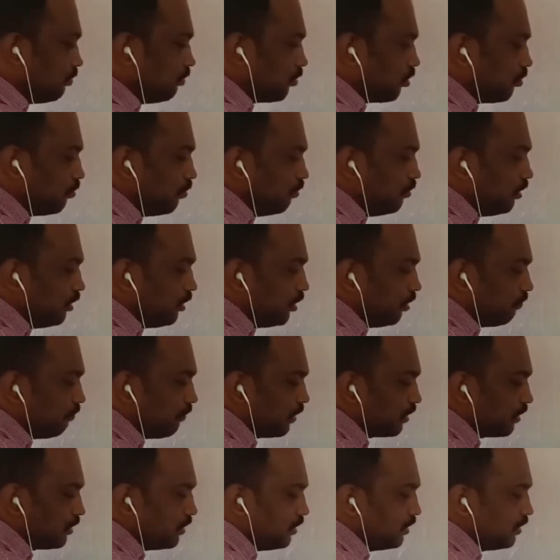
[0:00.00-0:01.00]
Probability of
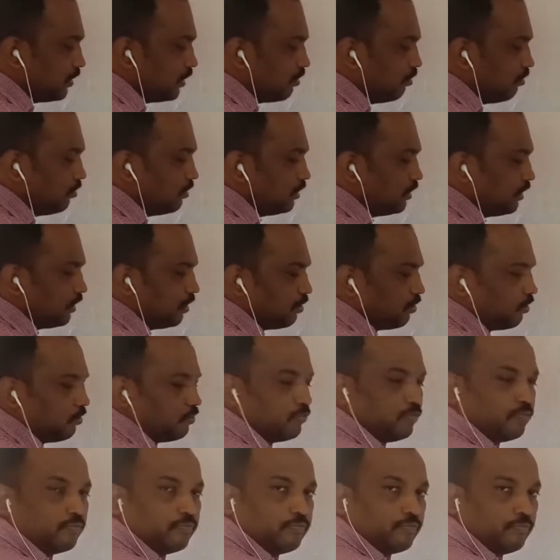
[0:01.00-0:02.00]
x is equal to 0.
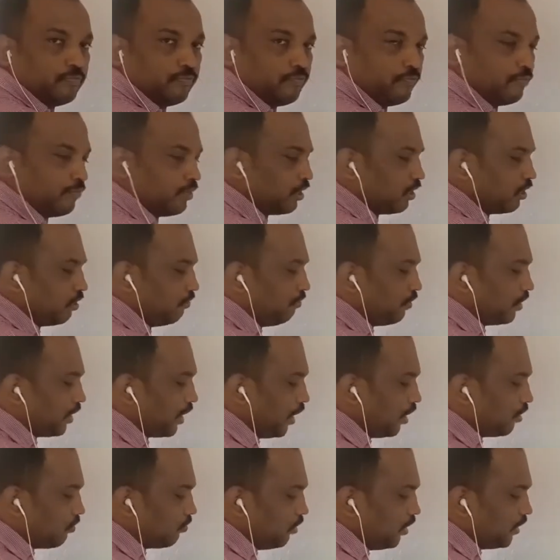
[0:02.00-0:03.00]
We
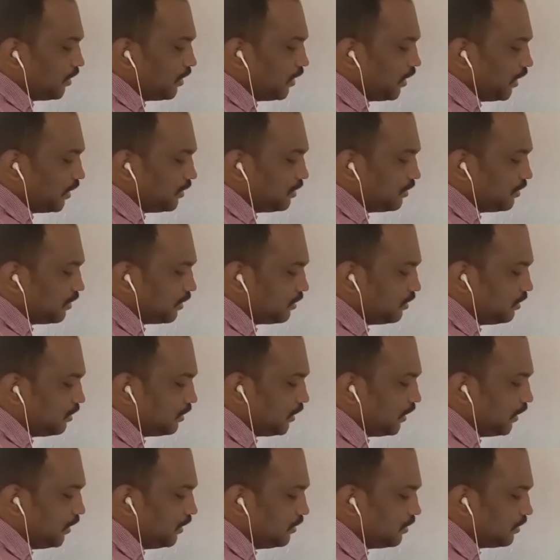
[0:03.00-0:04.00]
calculated as
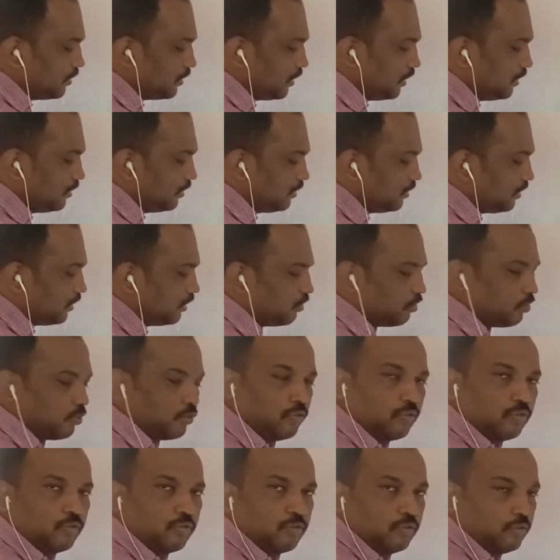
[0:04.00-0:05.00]

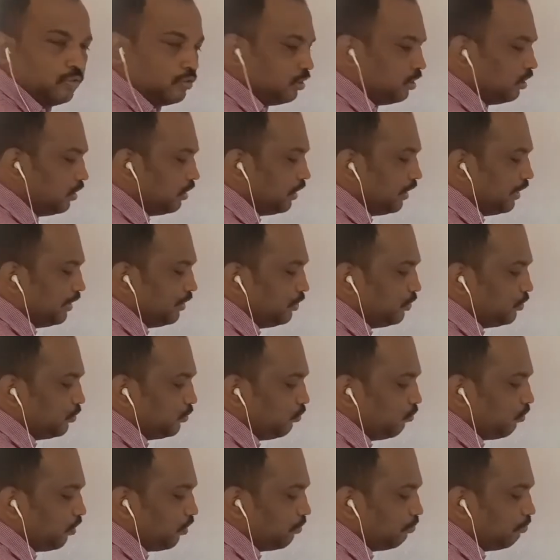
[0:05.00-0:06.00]
16C0 into
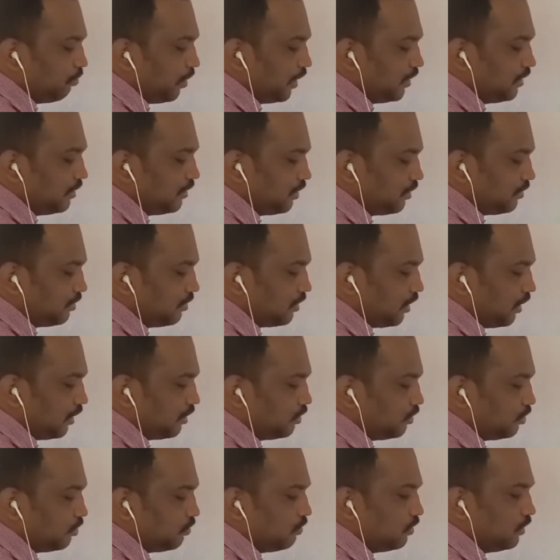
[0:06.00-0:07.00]
1 by 6
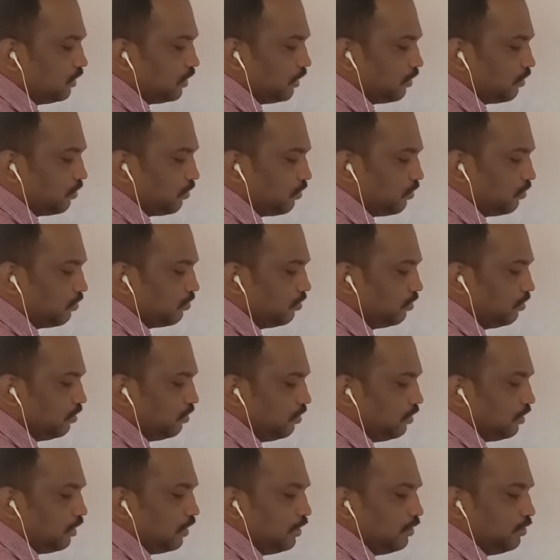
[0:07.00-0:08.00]
raised to 0
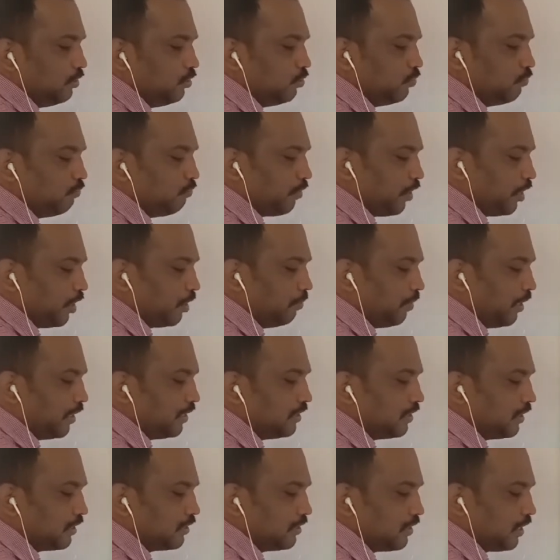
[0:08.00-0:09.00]
into 5 by
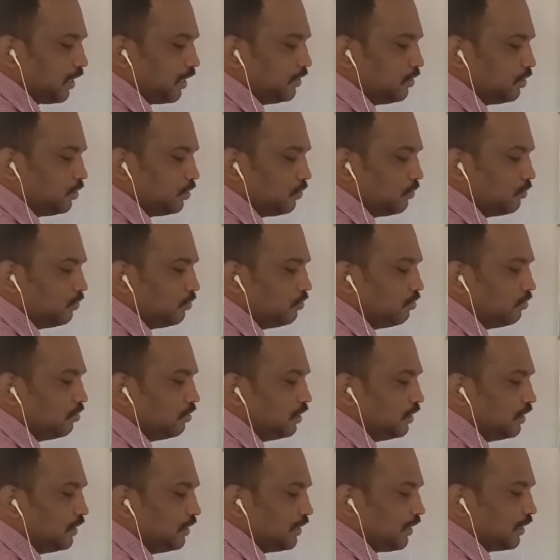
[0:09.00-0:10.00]
6 raised to
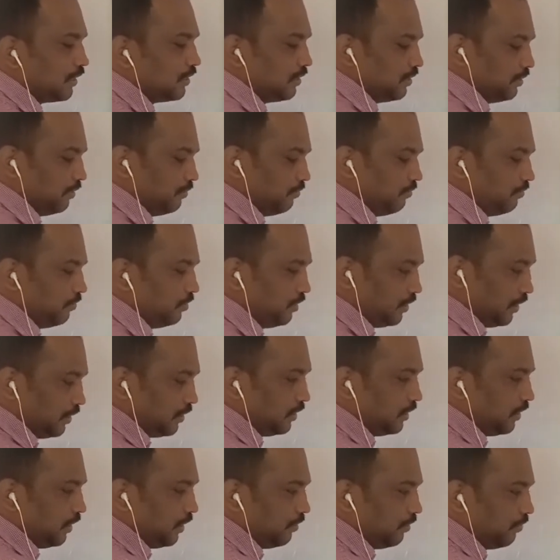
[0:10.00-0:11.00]

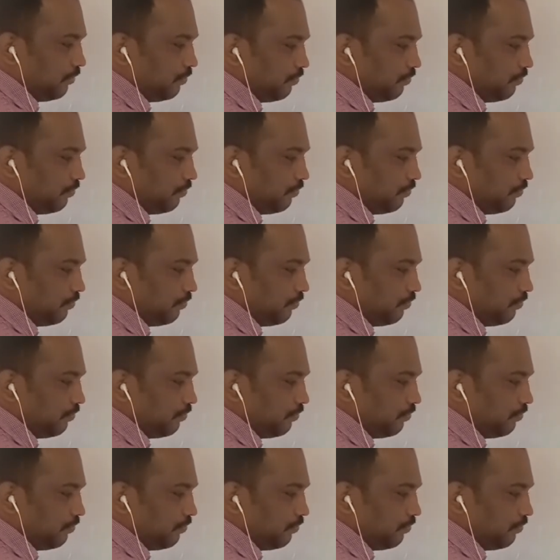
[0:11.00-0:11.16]
16.